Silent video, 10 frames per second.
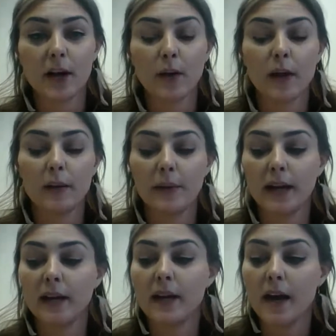my heart quite a
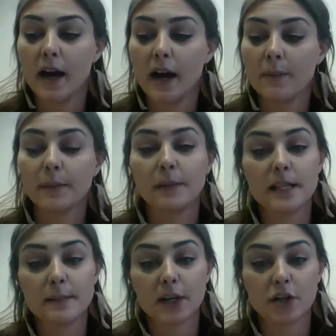bit, but
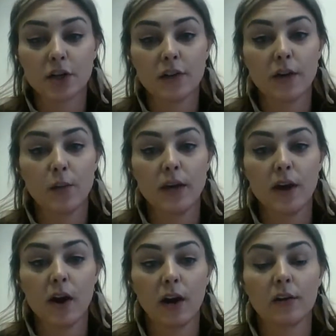please make sure that
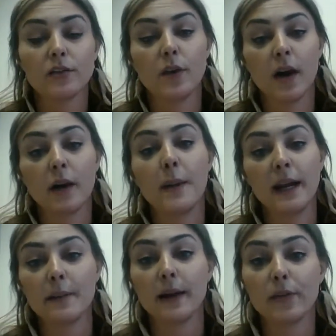we are
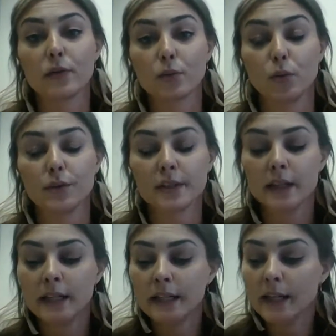abiding by those rules.